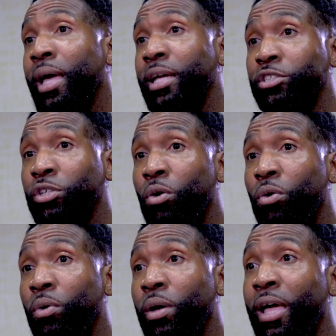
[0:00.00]
And
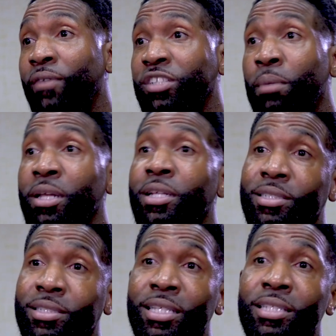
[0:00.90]
so if somebody
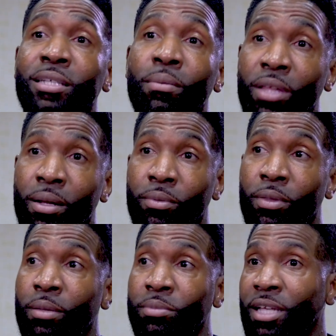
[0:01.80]
doesn't see something
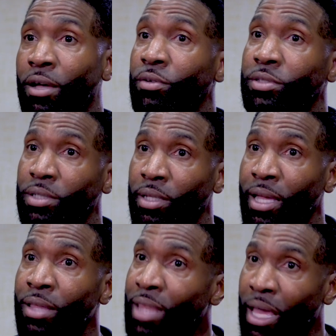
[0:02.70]
themselves
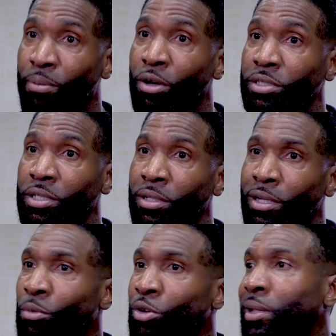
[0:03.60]
in that person,
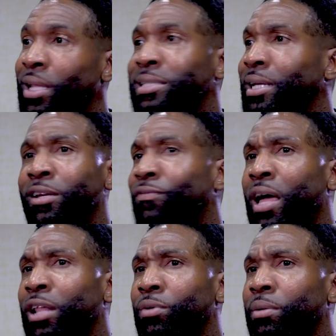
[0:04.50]
then we're less likely to
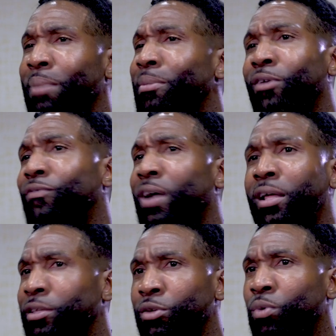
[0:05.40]
follow them. I'm not going to
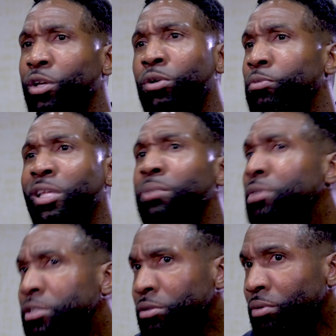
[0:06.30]
follow you. Where are you going to lead
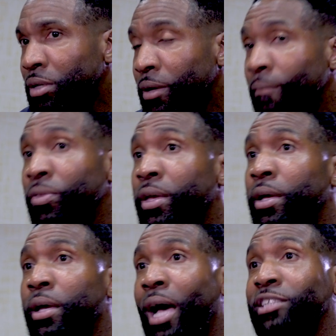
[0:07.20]
me to?
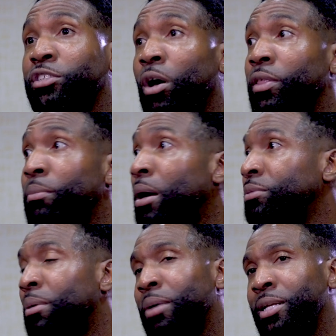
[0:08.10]
I saw them, I
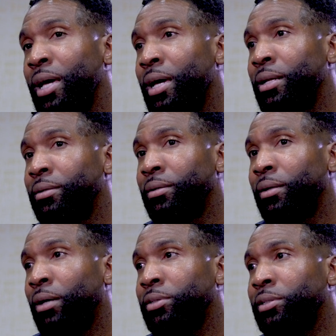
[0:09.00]
remember my dad.
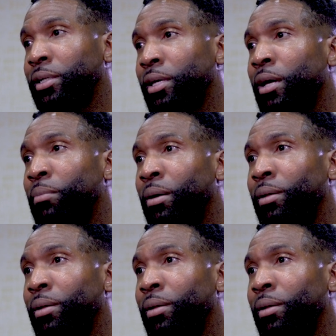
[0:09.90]
I was just like, yeah,